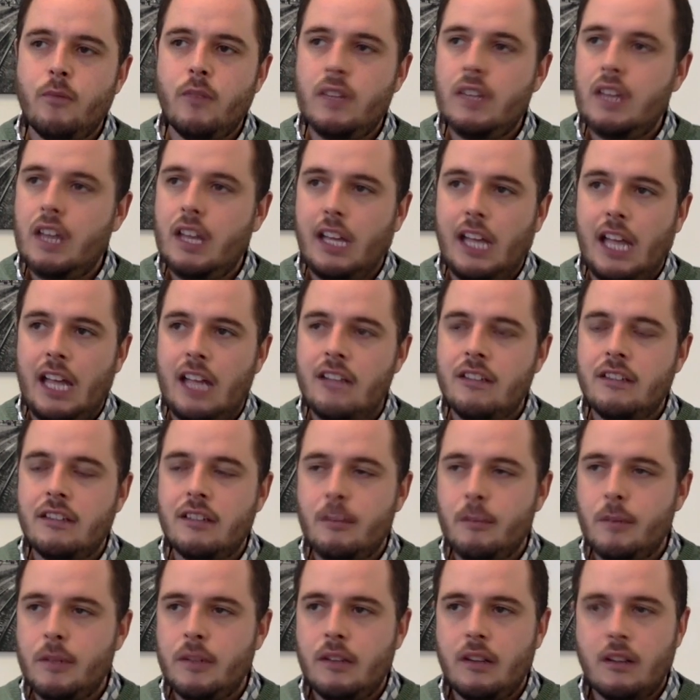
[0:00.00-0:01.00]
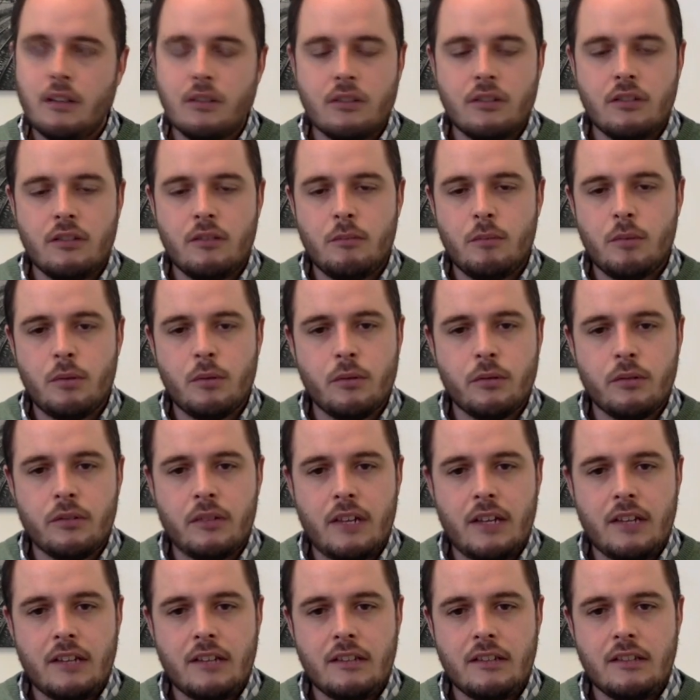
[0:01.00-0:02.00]
again, some induction
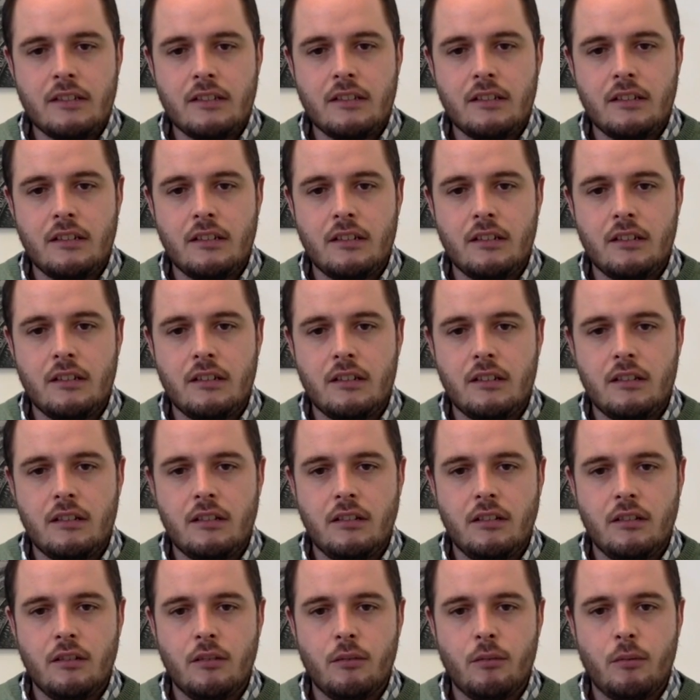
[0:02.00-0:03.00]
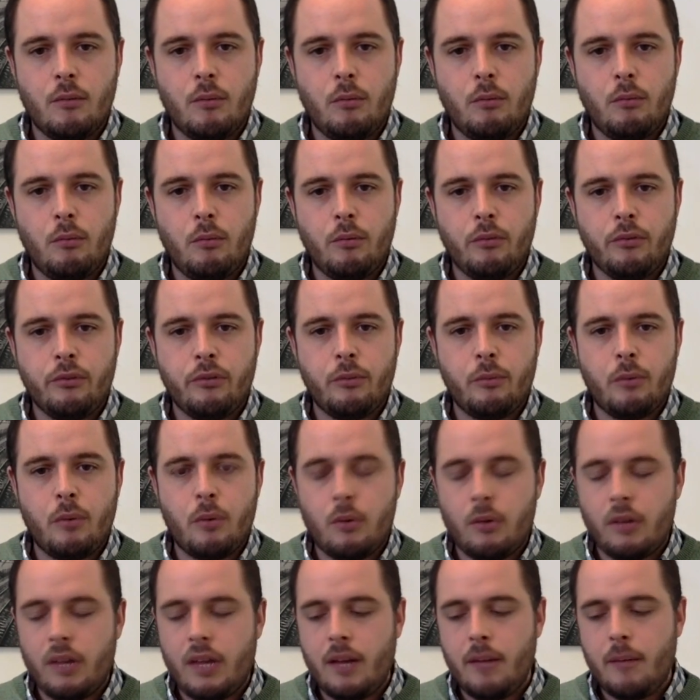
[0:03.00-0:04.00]
processes and, you know, will
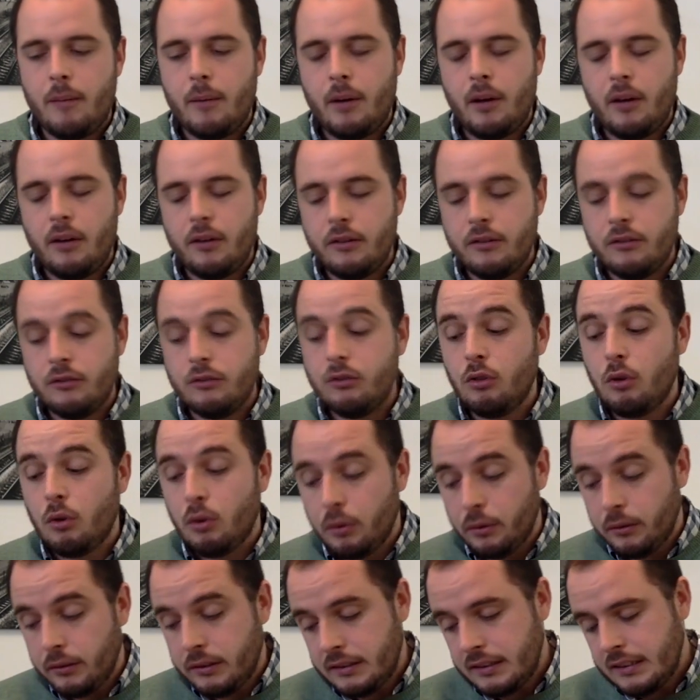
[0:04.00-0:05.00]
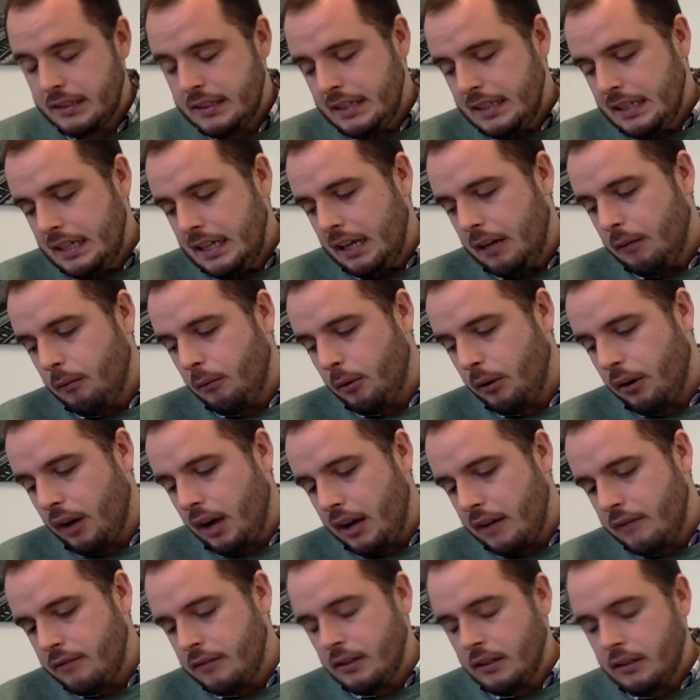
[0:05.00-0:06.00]
support that, but others don't. And what
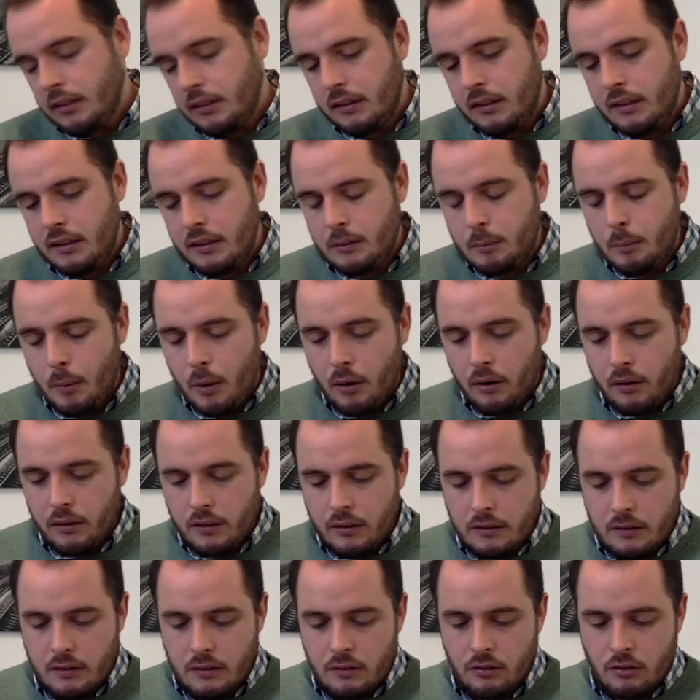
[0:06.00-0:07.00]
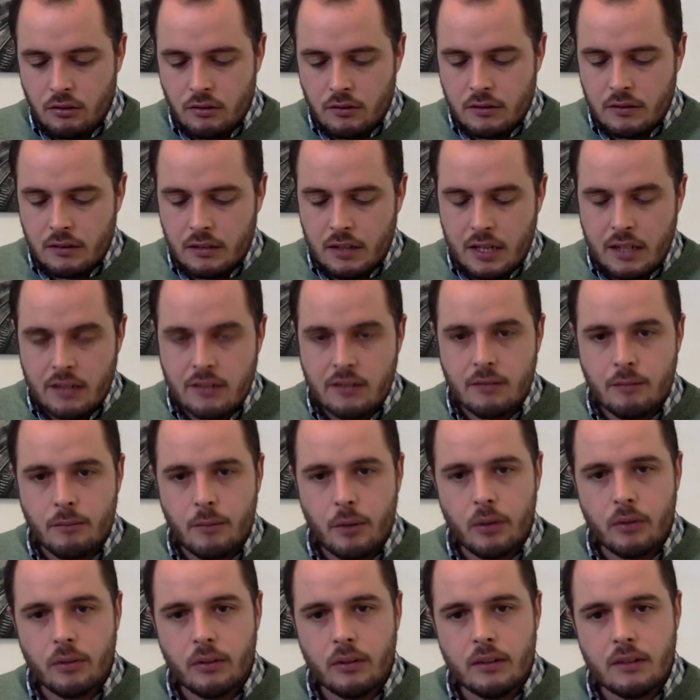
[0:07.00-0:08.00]
I've done as part of this assured selection
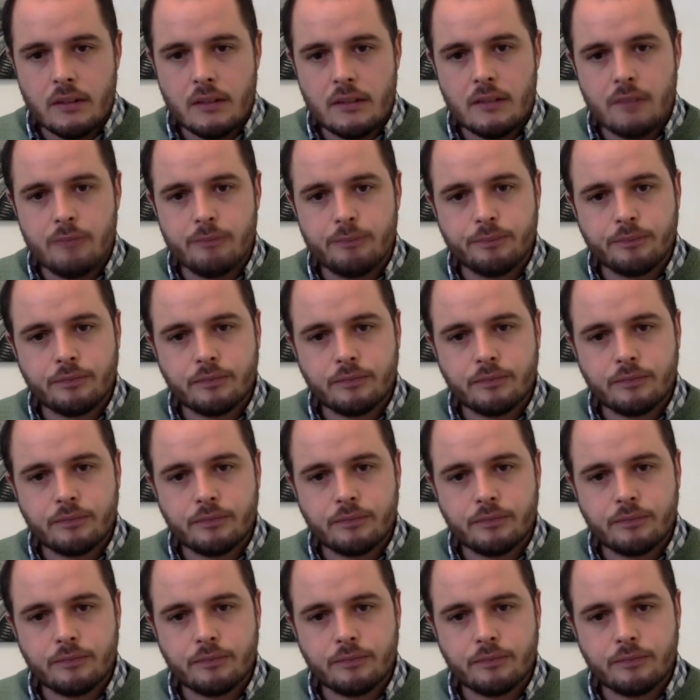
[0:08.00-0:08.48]
model is